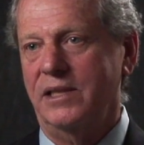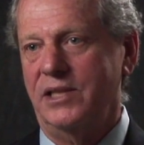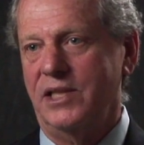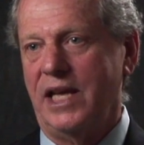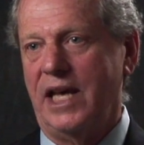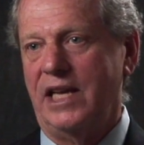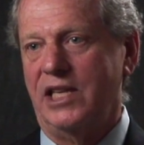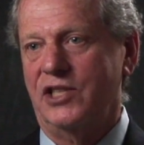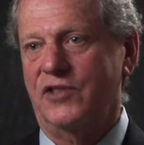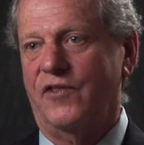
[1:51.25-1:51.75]

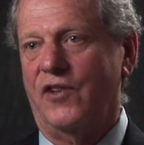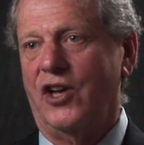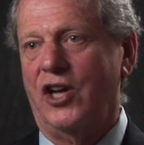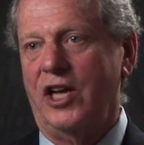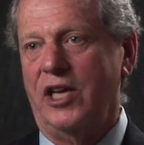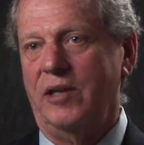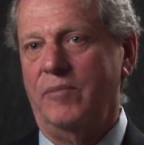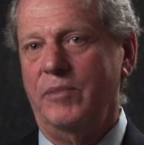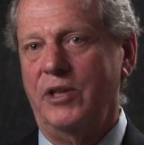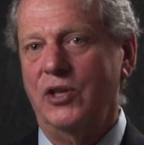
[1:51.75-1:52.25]

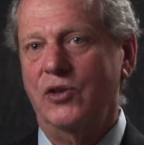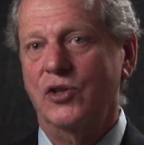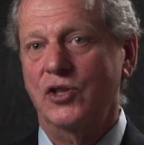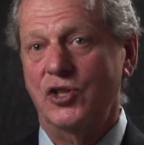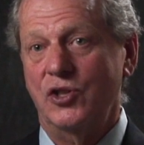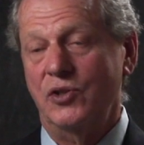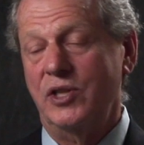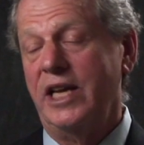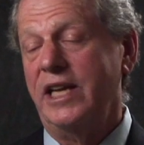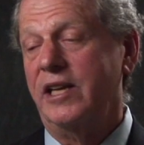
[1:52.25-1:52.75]
satisfying
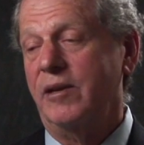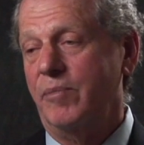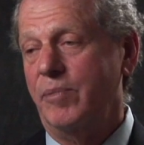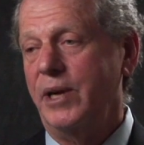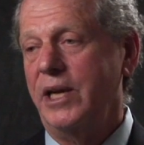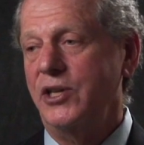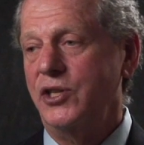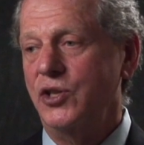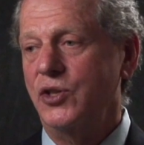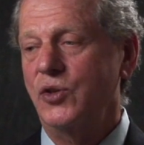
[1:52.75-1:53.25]
because you take a
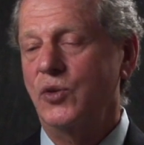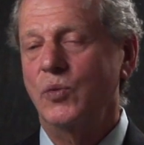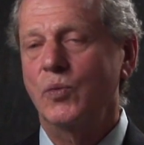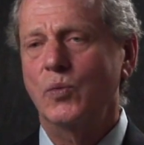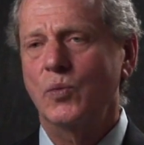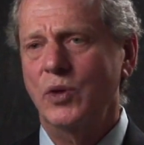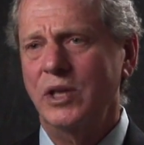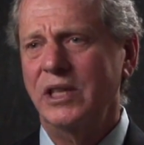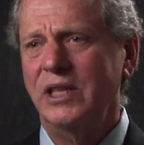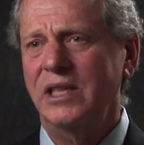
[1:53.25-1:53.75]
patient who
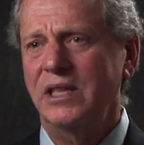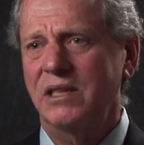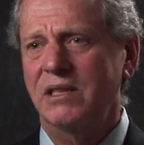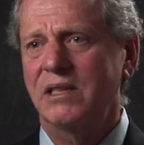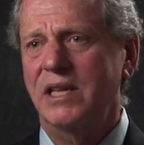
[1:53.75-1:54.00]
really